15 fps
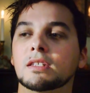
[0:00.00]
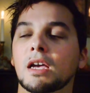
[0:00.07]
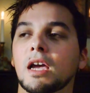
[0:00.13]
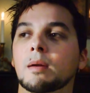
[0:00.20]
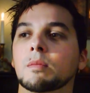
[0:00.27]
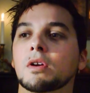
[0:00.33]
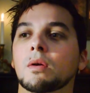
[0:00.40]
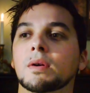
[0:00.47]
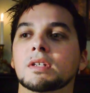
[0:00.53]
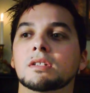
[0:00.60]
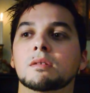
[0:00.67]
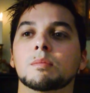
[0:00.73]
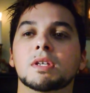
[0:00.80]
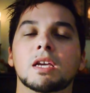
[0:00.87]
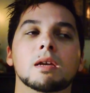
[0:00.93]
I'm going
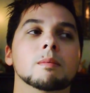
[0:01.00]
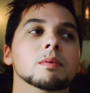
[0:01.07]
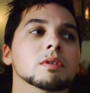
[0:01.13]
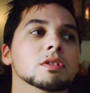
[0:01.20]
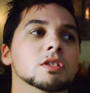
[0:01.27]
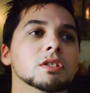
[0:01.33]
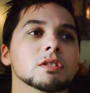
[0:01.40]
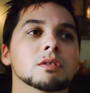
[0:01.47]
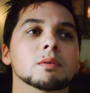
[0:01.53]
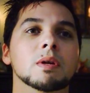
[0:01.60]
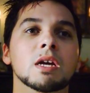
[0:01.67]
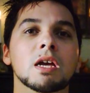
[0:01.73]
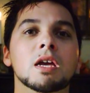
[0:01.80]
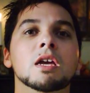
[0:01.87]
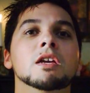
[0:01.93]
to be able to,
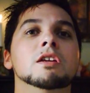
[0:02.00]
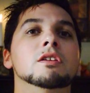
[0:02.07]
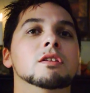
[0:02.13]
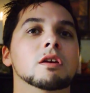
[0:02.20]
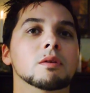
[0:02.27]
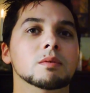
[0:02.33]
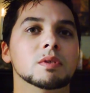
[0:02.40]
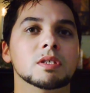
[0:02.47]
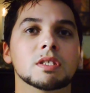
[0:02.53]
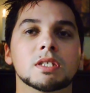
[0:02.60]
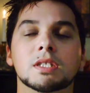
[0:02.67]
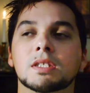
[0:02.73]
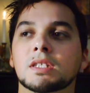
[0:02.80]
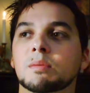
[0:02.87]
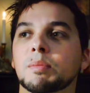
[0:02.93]
you know,
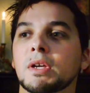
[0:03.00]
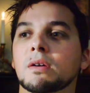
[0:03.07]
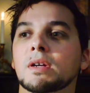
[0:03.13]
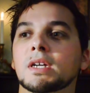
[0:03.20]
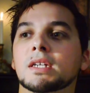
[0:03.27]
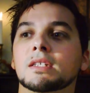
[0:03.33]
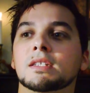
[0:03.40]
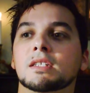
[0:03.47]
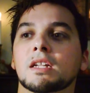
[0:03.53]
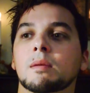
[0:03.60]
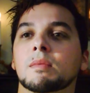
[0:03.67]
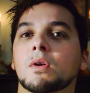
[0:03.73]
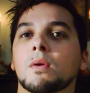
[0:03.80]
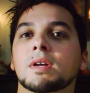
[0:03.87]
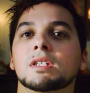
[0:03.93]
see spirits and
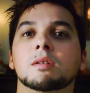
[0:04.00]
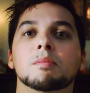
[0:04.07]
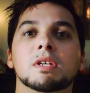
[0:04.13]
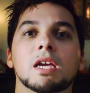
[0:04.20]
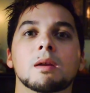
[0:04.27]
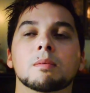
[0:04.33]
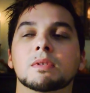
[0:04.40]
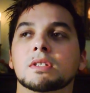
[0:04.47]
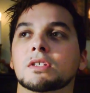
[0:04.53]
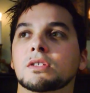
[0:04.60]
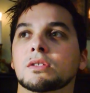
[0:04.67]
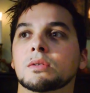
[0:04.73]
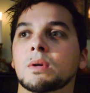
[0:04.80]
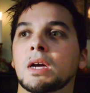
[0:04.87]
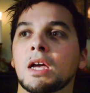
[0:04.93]
I'm going to be able
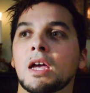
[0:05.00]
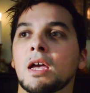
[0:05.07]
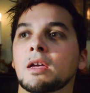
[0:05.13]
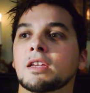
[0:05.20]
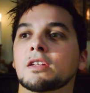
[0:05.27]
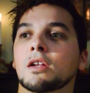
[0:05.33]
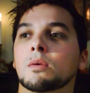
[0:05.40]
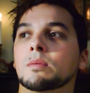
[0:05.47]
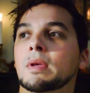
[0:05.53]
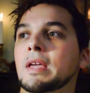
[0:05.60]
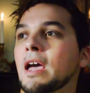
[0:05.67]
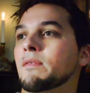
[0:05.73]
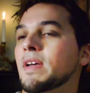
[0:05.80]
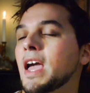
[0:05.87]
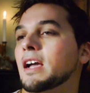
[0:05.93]
to, you know,
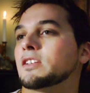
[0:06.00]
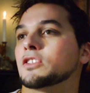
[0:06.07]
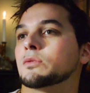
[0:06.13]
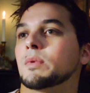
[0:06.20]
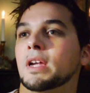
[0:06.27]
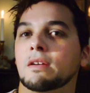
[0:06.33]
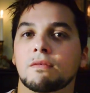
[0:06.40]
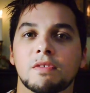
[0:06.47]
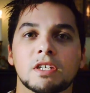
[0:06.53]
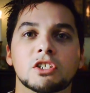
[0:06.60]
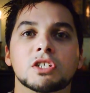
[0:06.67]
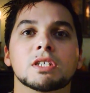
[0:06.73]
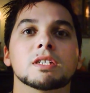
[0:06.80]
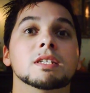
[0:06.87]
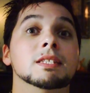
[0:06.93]
have x-ray
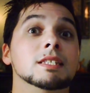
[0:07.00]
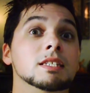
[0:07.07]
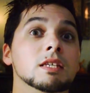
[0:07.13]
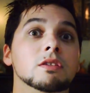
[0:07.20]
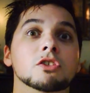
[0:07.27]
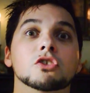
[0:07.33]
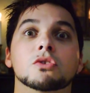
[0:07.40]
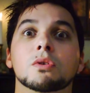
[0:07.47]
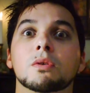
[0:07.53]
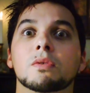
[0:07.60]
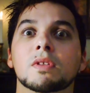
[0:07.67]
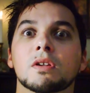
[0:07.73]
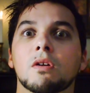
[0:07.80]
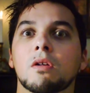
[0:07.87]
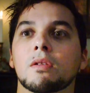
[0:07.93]
vision and see the
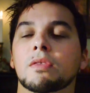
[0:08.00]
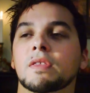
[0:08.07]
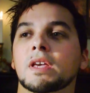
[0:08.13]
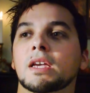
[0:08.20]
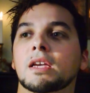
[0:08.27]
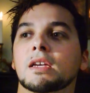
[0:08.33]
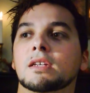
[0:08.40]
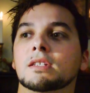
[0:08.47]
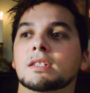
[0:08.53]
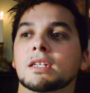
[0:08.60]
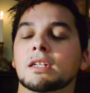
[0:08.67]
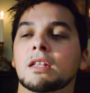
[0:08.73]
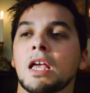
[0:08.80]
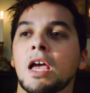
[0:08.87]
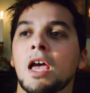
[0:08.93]
truth in all things
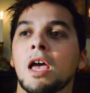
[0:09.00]
and,